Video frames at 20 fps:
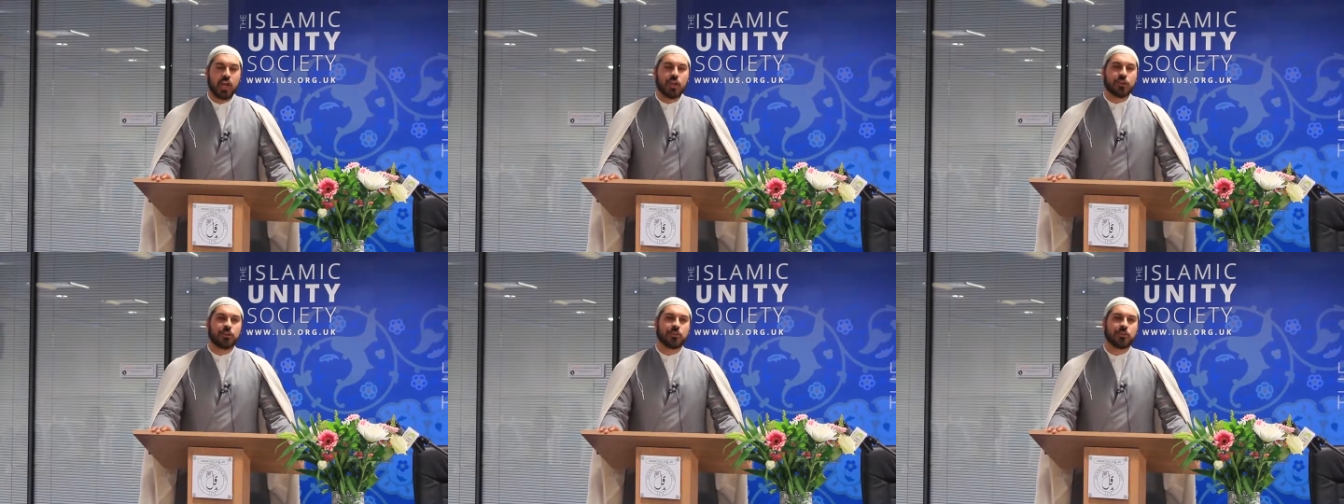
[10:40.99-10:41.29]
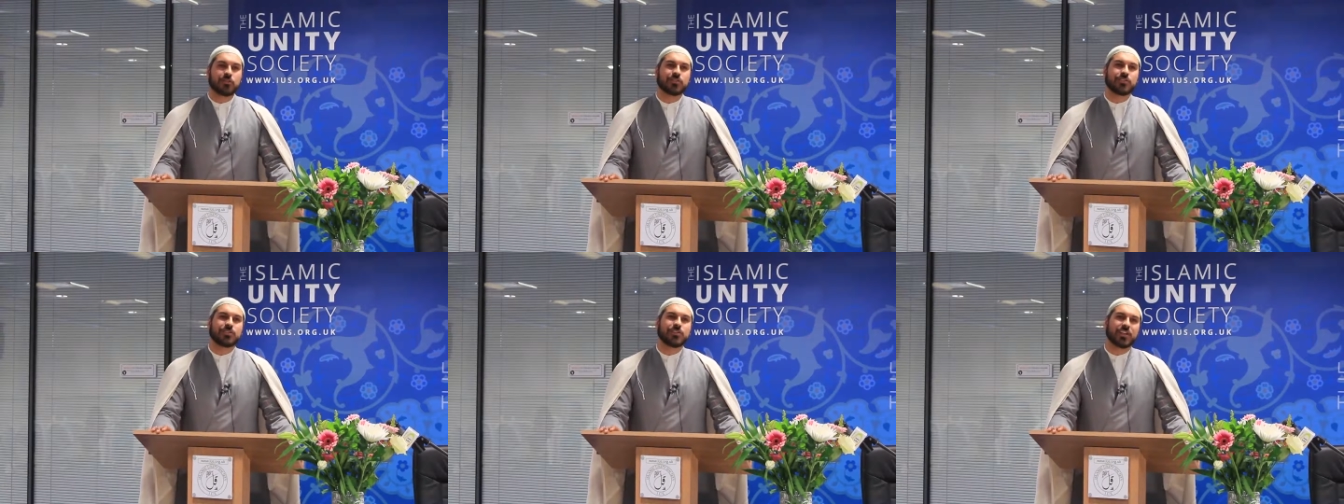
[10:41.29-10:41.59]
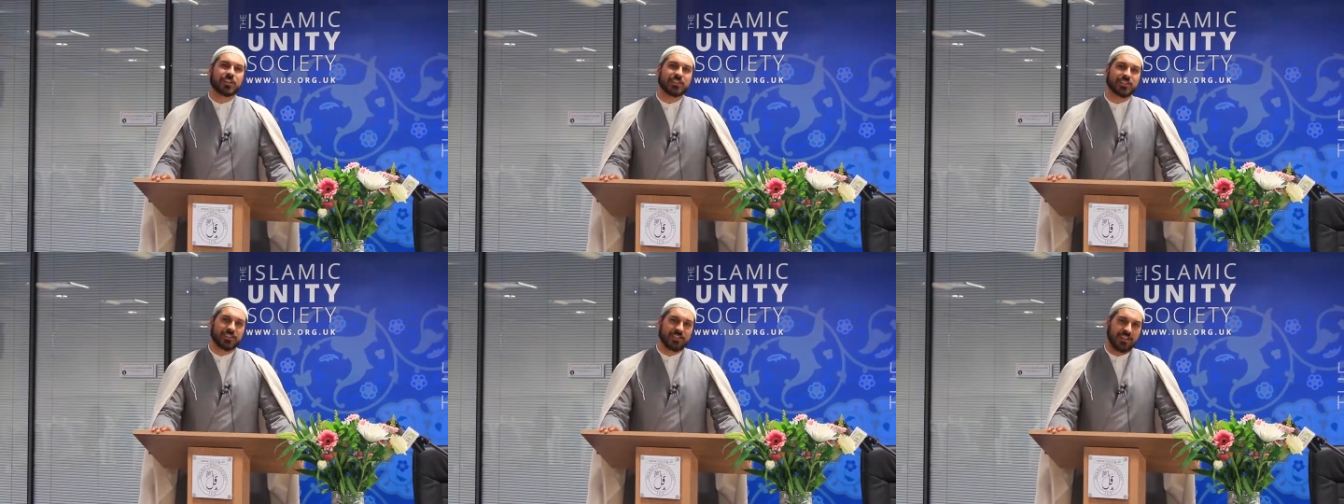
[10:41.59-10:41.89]
not
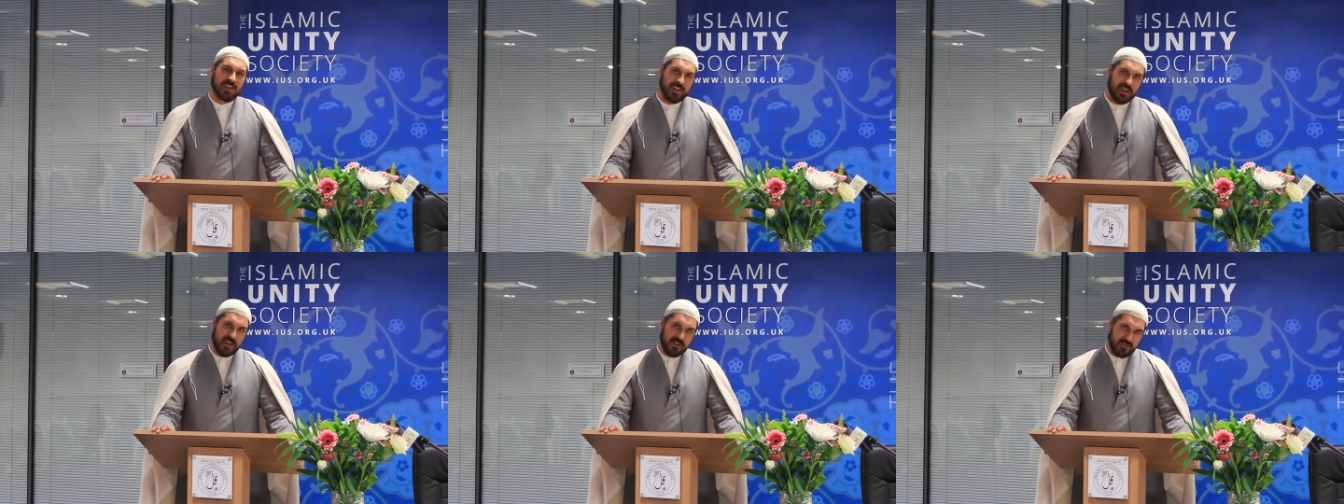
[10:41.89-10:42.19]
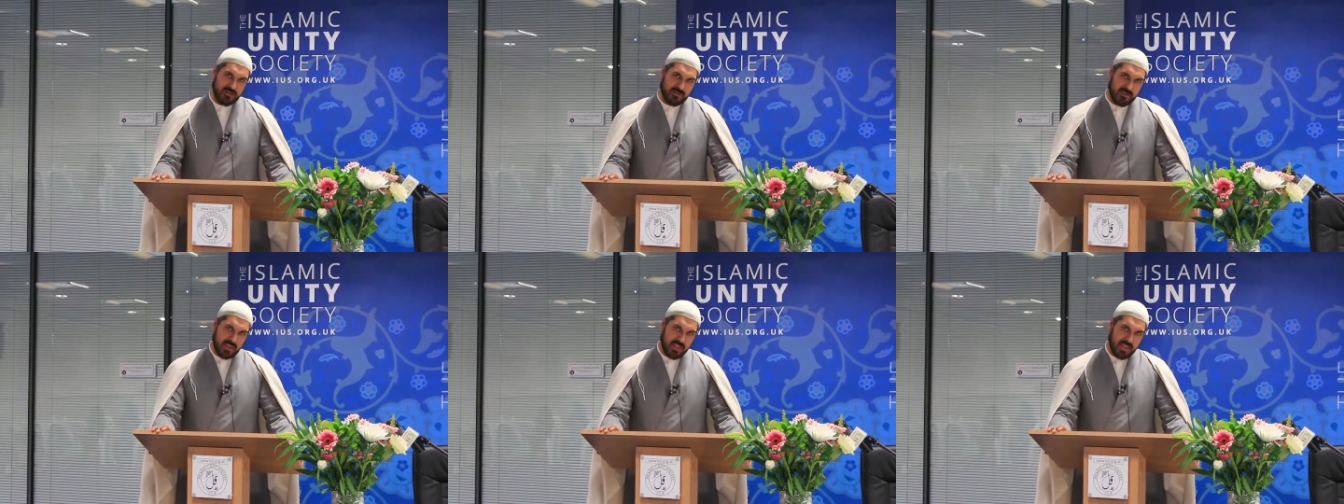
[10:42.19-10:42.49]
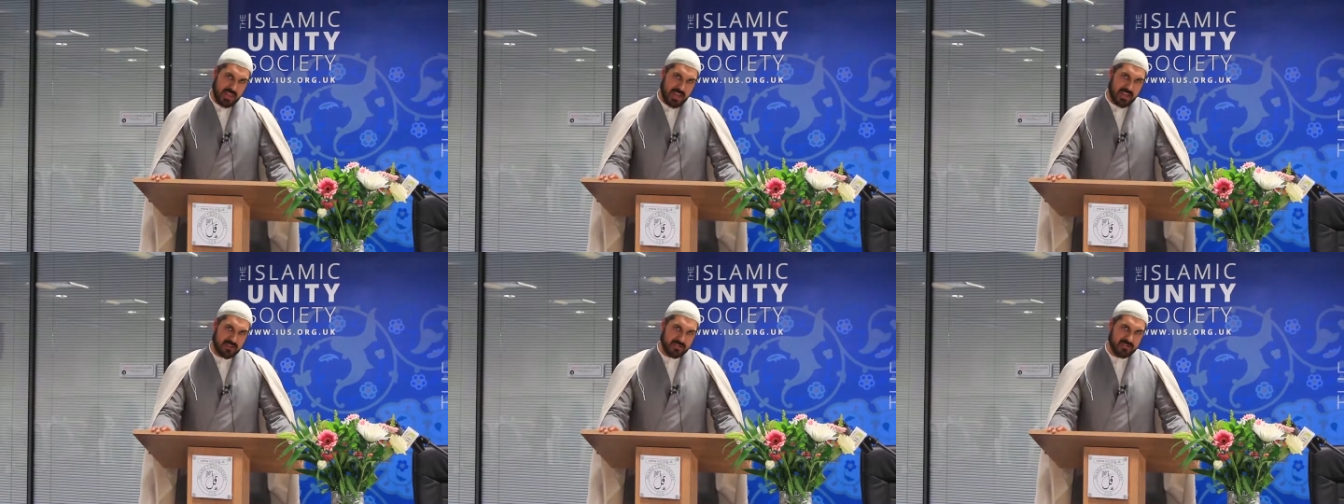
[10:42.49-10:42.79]
just
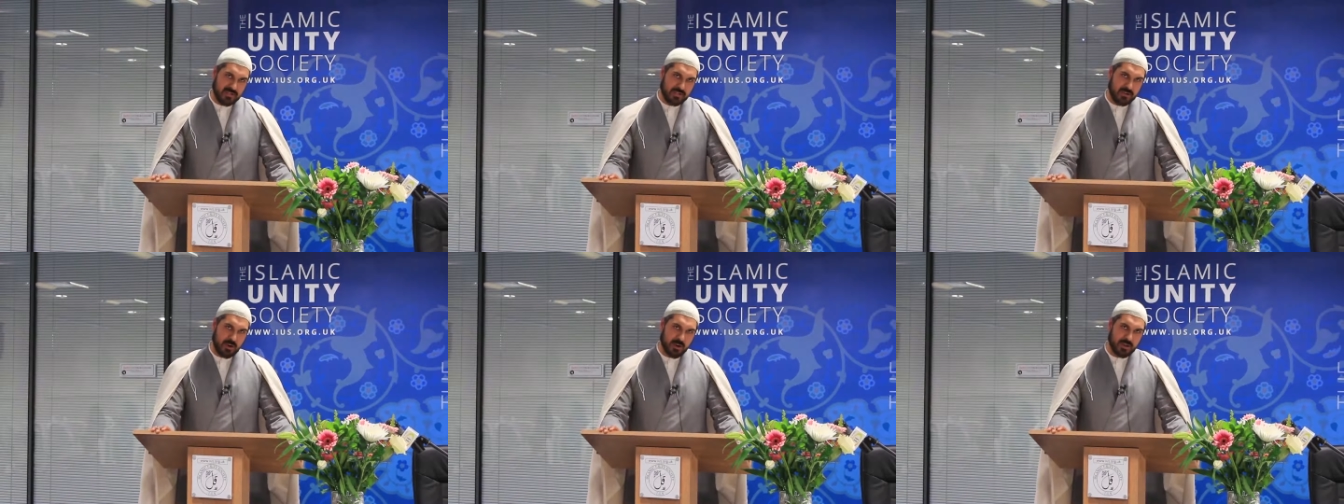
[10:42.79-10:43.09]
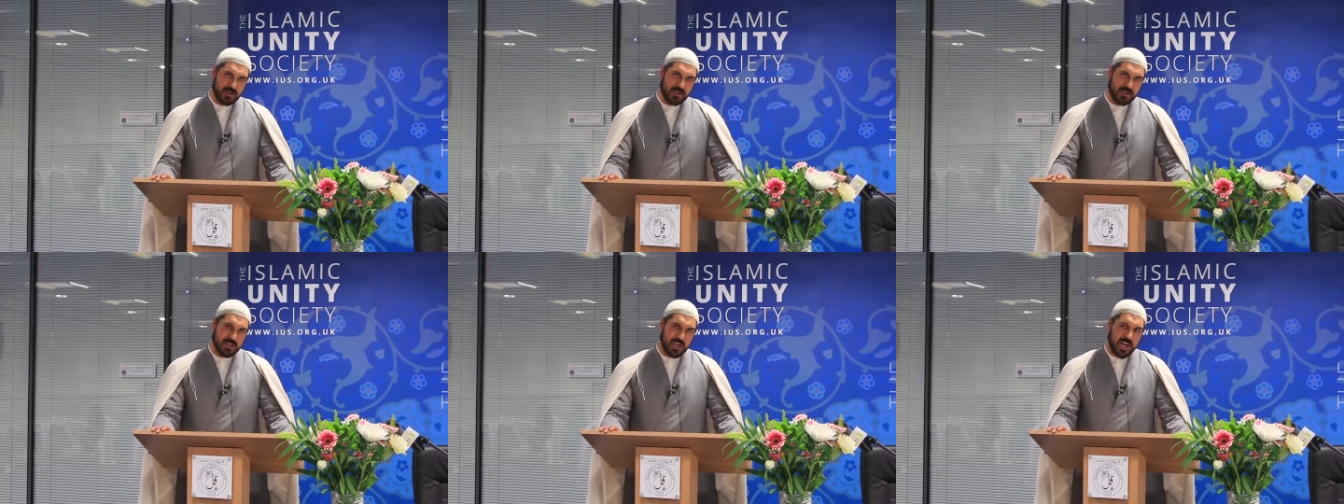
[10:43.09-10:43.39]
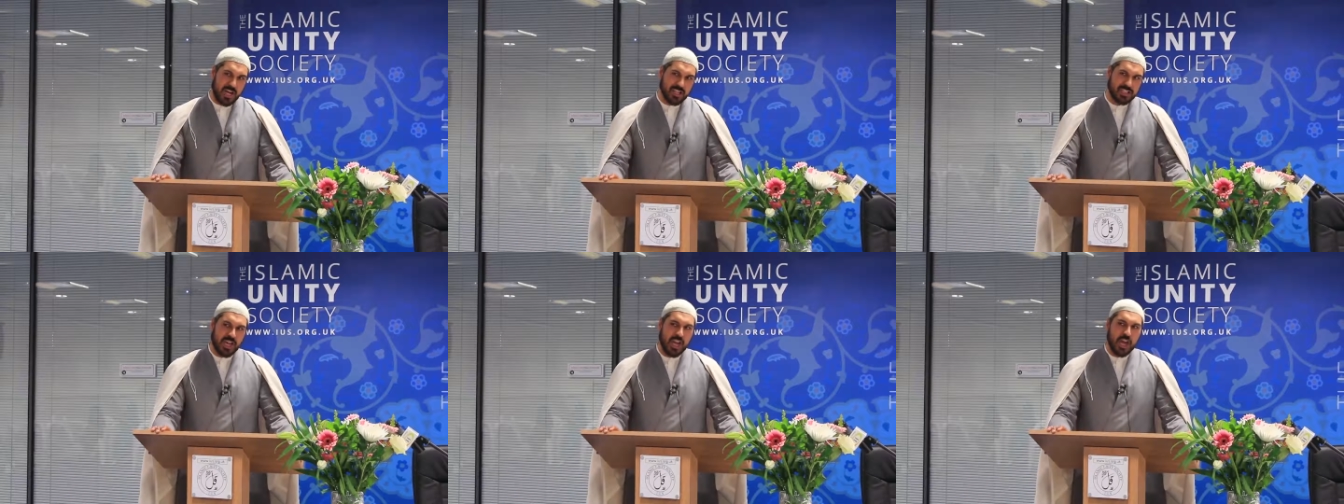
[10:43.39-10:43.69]
100,000
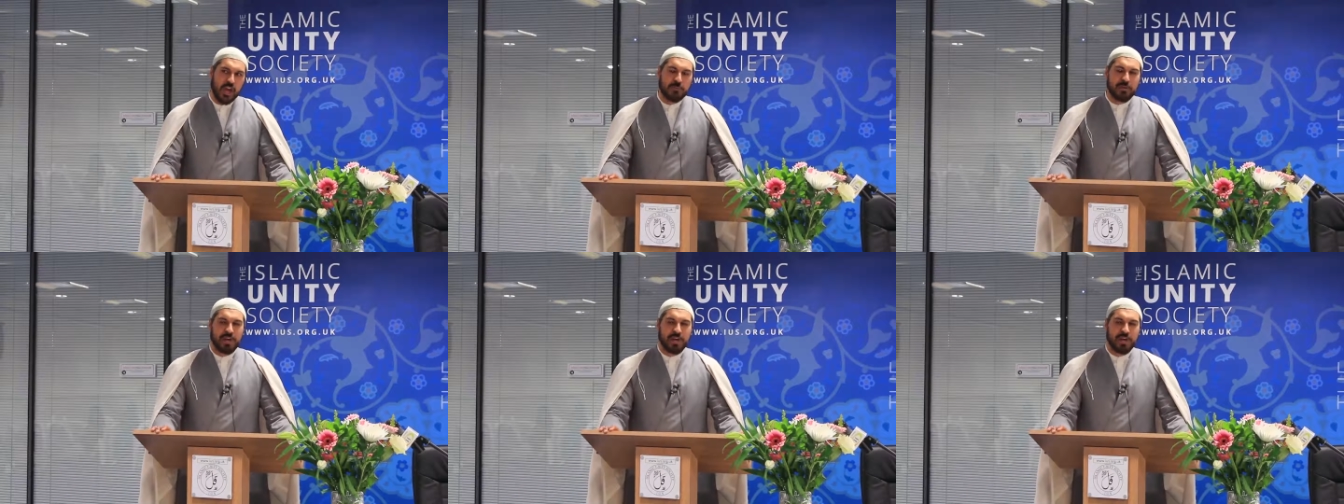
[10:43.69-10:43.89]
Hujjaj,